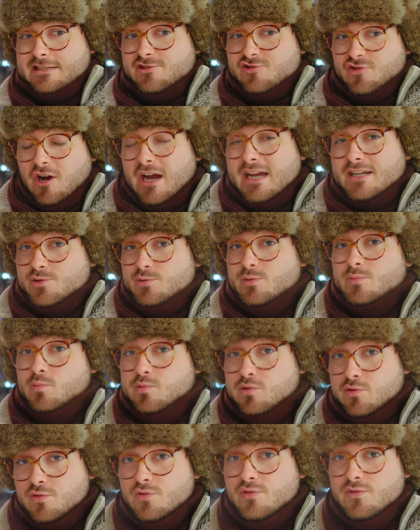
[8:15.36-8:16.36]
trying to
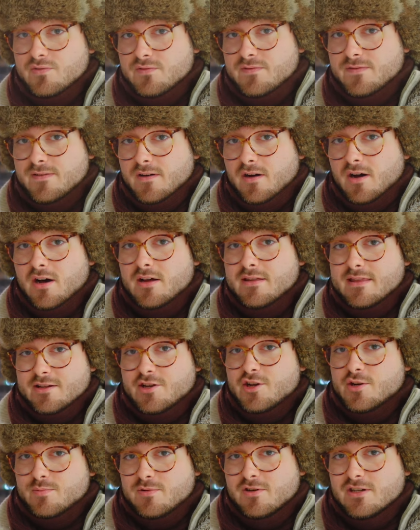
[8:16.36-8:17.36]
improve on
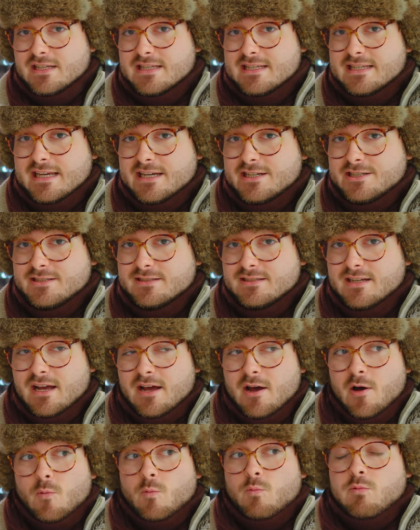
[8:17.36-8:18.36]
your pronunciation,
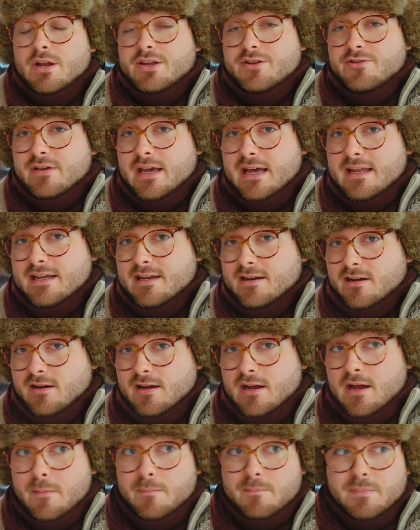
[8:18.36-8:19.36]
when you get here,
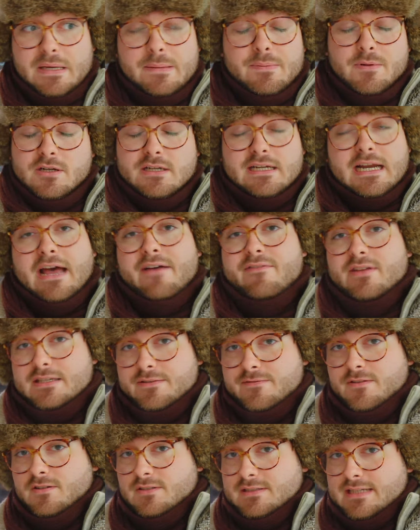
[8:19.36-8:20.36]
people are going to have a
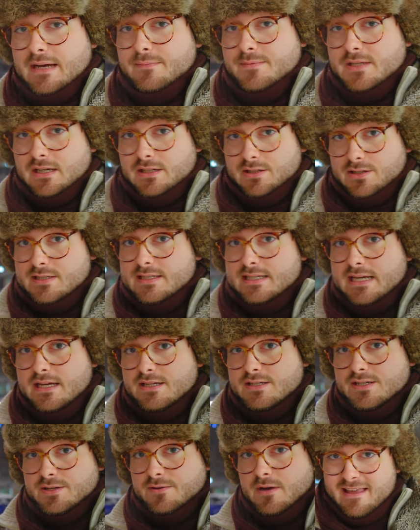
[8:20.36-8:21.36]
difficult time to
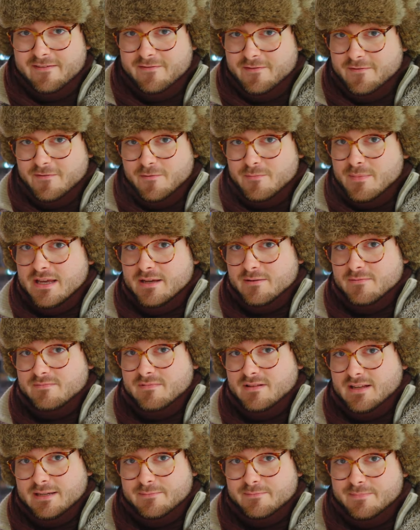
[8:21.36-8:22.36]
understand you. Even for me,
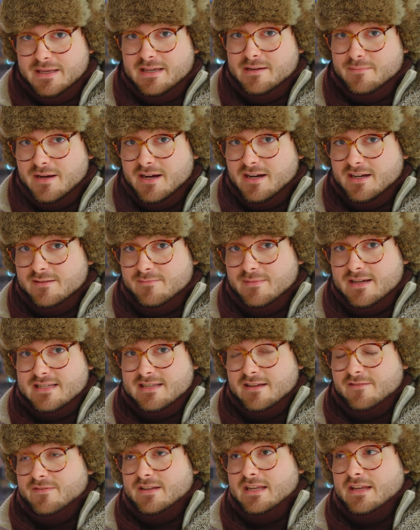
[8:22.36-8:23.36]
like being American
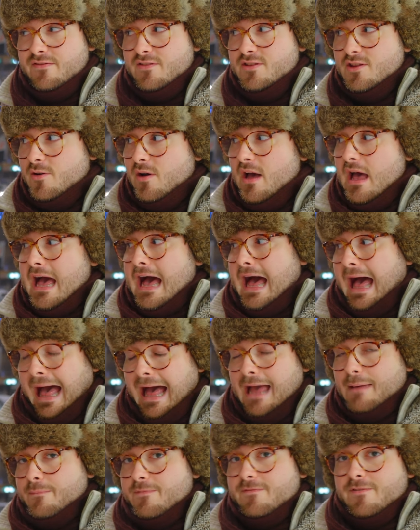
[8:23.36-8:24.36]
myself, and even though
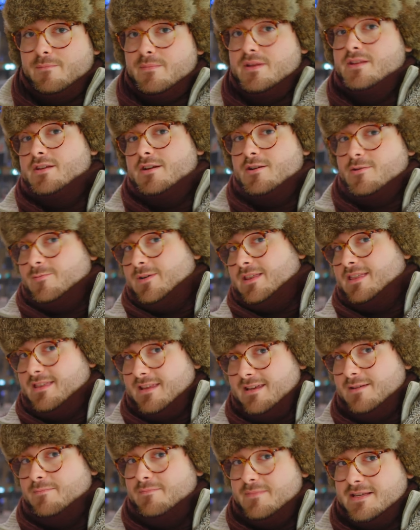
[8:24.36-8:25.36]
I'm familiar with
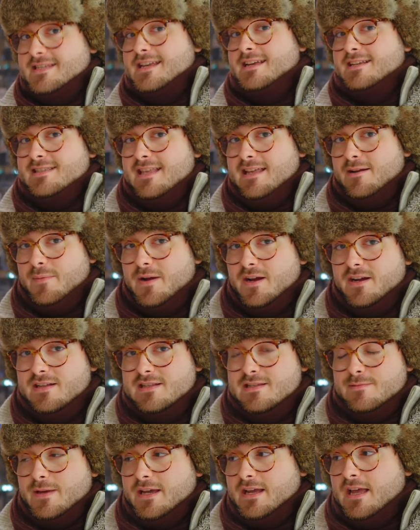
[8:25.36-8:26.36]
the mistakes that
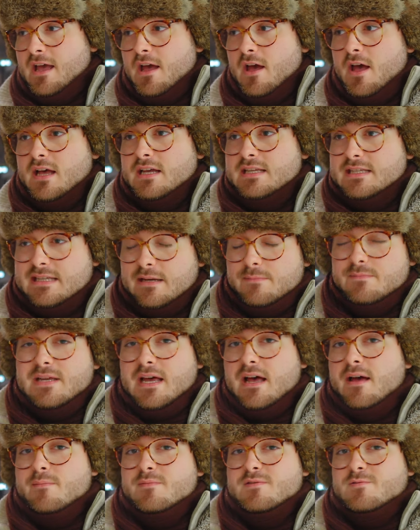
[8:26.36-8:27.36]
Americans make,
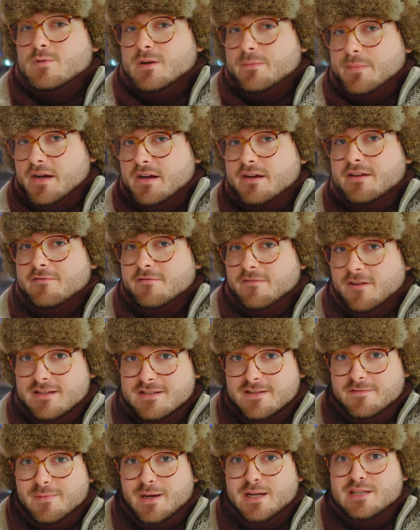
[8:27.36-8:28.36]
sometimes when American
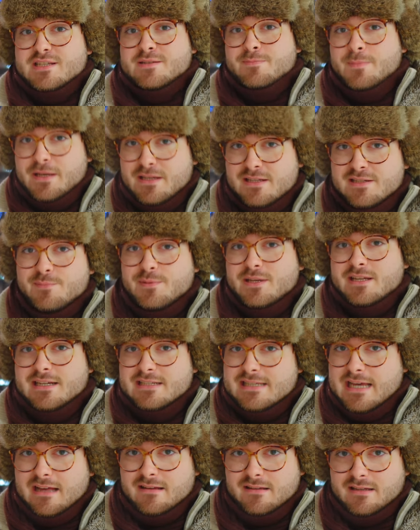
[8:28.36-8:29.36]
friends of mine speak to me in
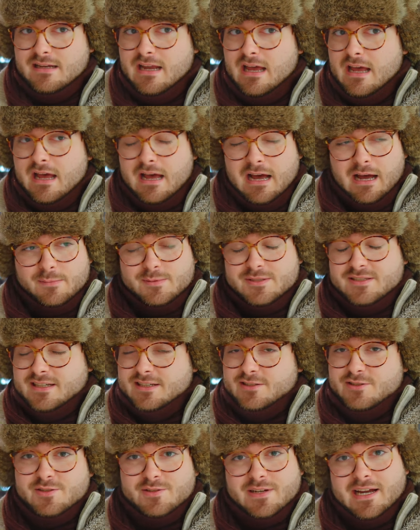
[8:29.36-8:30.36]
Italian, I'm just
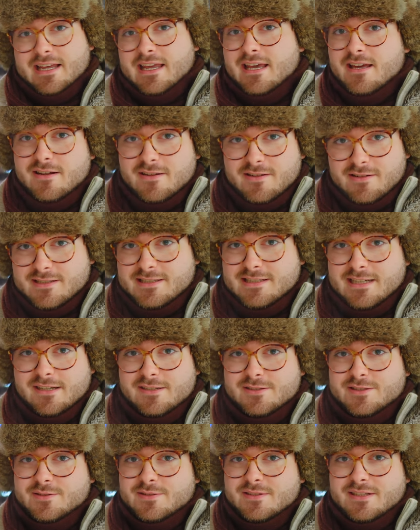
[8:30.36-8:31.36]
like, dude, I can't
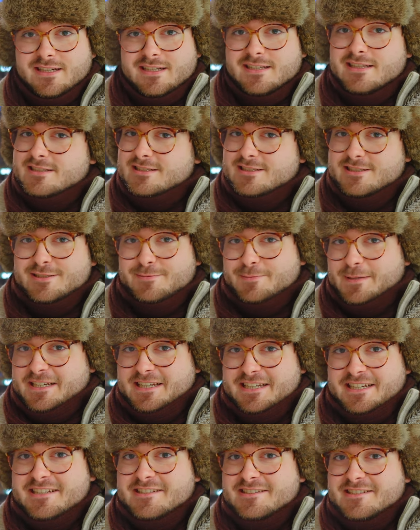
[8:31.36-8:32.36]
understand you. Like, let's just
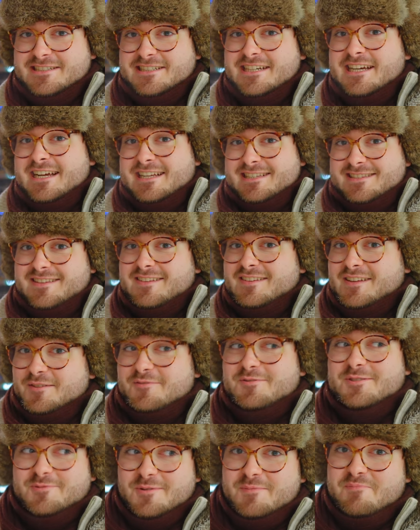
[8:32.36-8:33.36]
speak in English. It's the
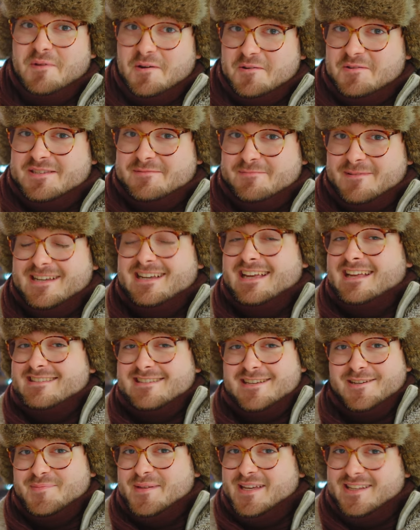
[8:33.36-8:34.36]
language we both speak.
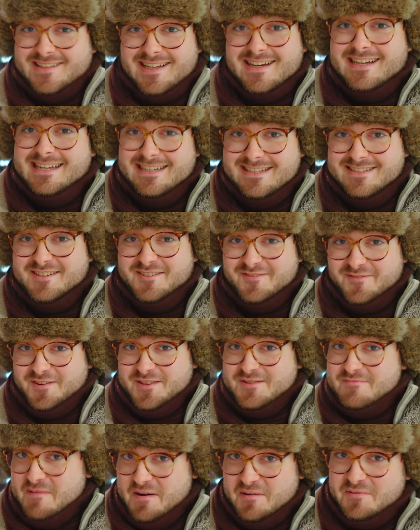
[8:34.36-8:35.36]
It's going to be a lot easier
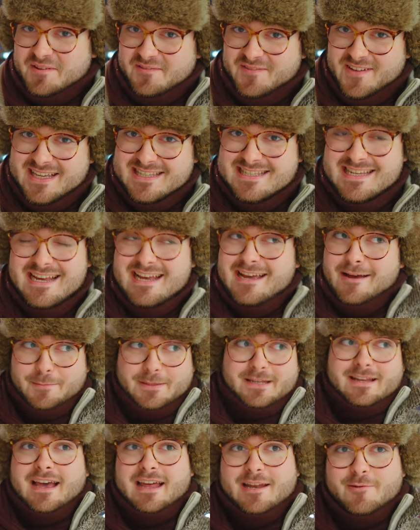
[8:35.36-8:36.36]
for the both of us. I
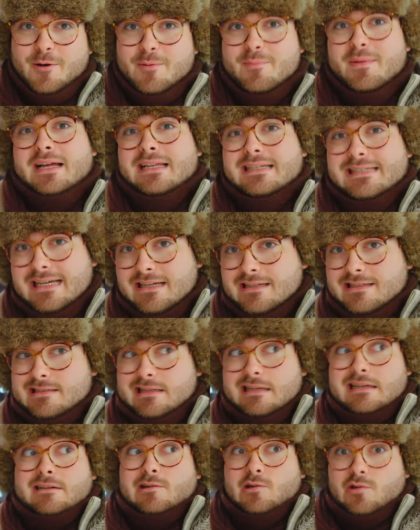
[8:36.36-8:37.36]
mean, anyway, my
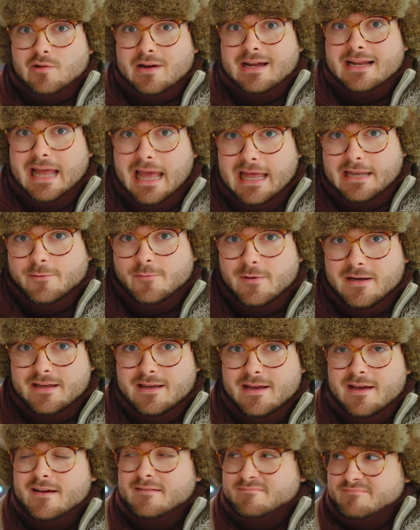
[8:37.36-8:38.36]
Italian's not great anyway.
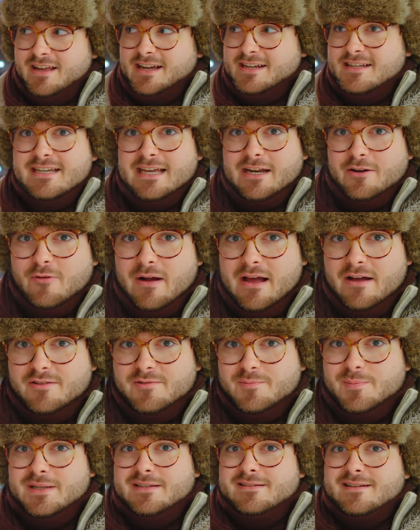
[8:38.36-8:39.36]
I can get
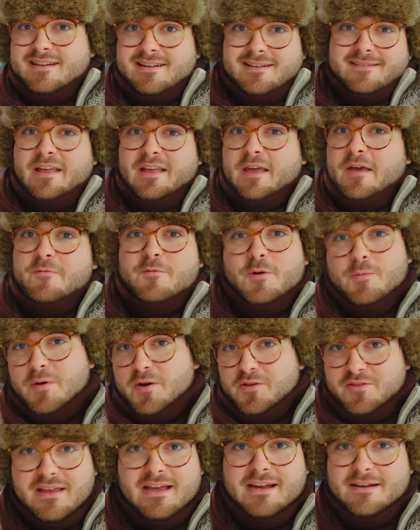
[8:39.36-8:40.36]
around, but if we're
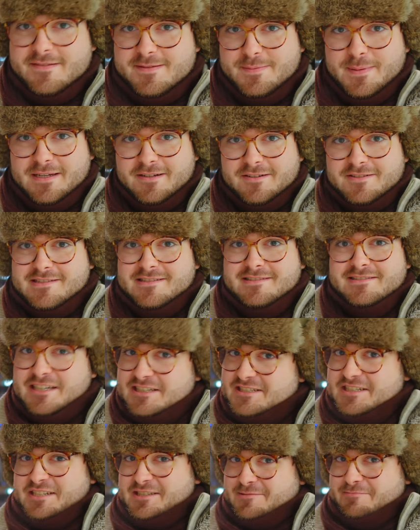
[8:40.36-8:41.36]
both native speakers,
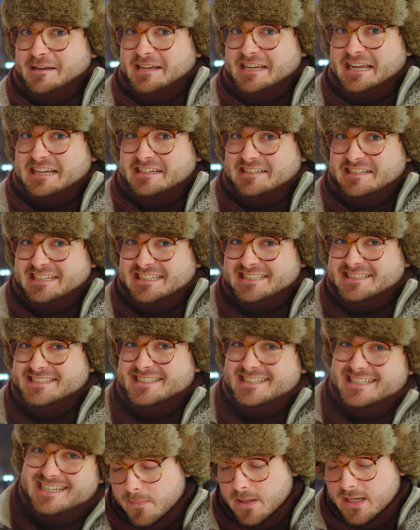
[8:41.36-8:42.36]
let's just speak
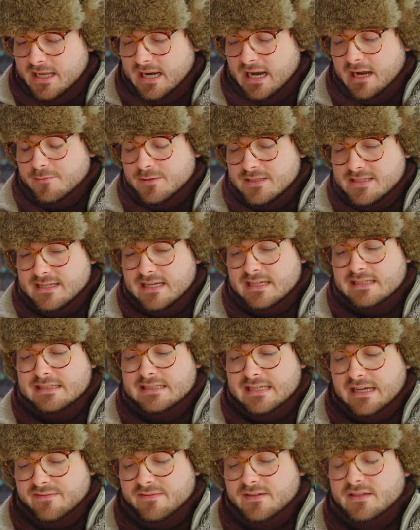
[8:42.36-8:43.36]
English. But I would say
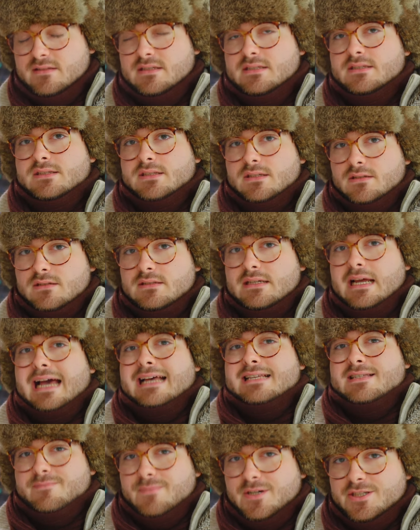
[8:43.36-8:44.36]
definitely learn
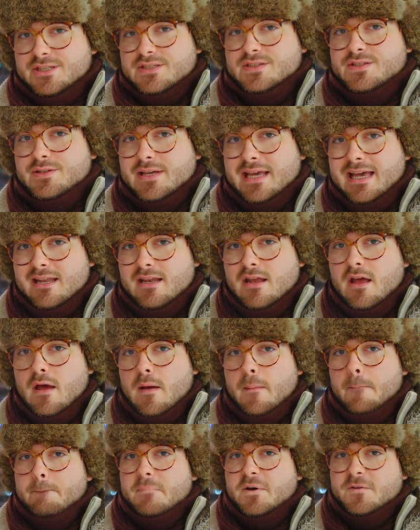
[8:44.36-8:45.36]
as much as you can
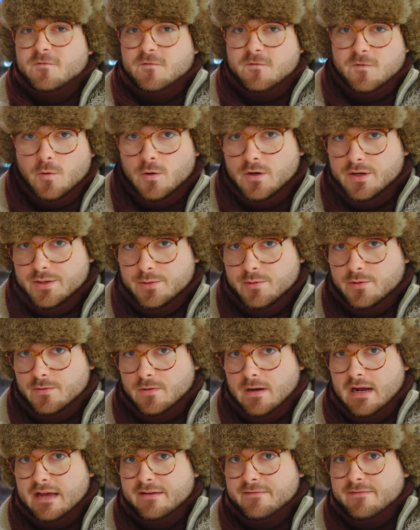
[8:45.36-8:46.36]
before you
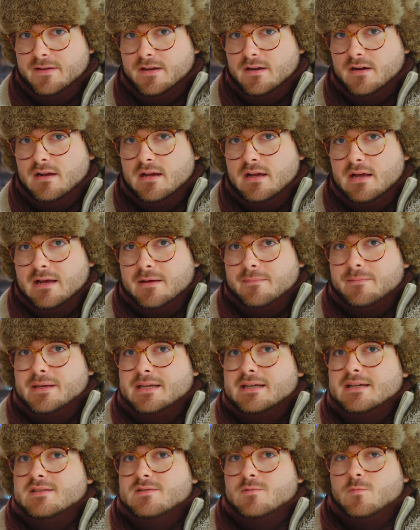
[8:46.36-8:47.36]
arrive here,
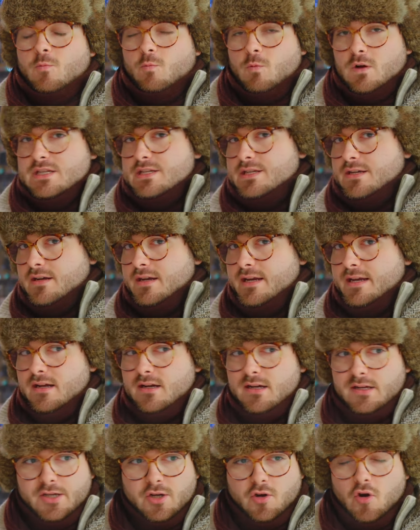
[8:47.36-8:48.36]
because once you're
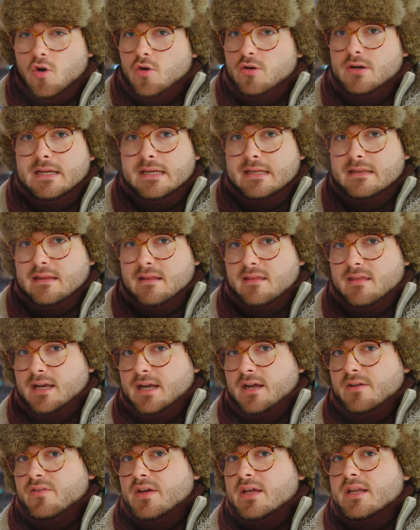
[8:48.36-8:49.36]
here, you're already in the
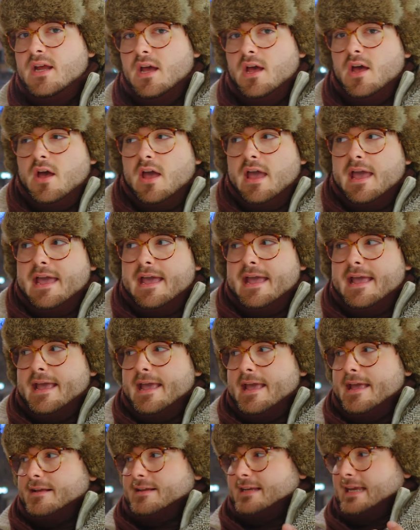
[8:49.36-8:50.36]
thick of
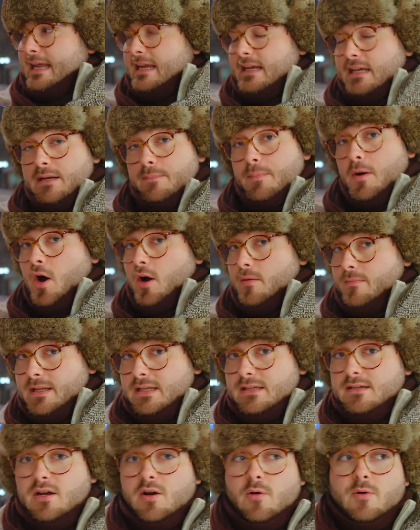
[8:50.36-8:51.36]
it. Getting an
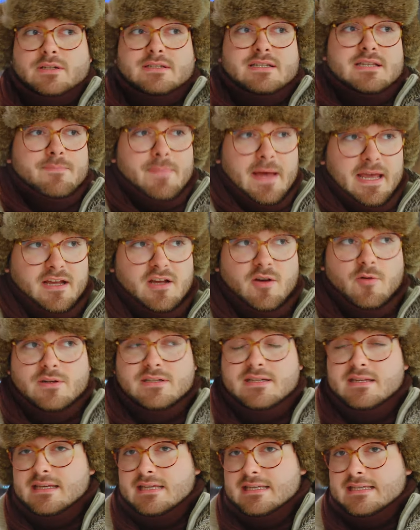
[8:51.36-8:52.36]
apartment, going to the bank,
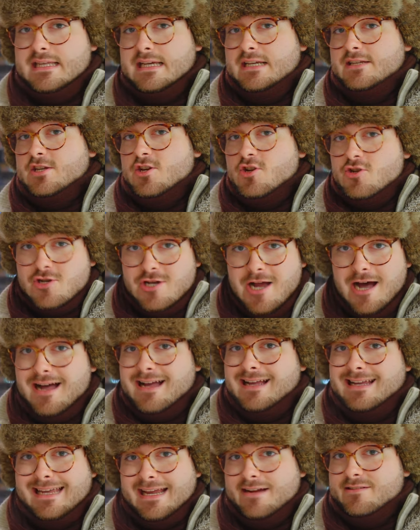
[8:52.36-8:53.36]
going to these things, you're
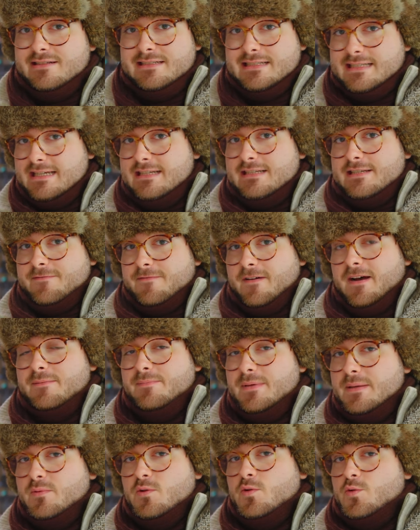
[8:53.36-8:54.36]
not guaranteed to
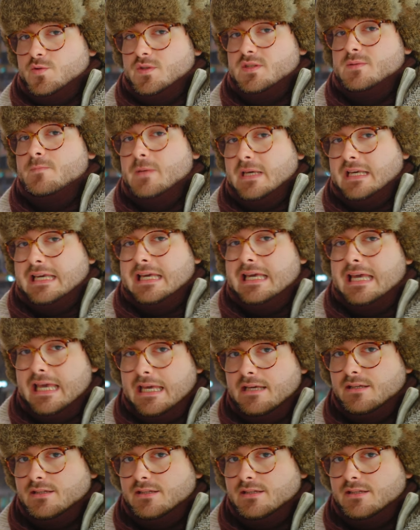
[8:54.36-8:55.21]
find people who speak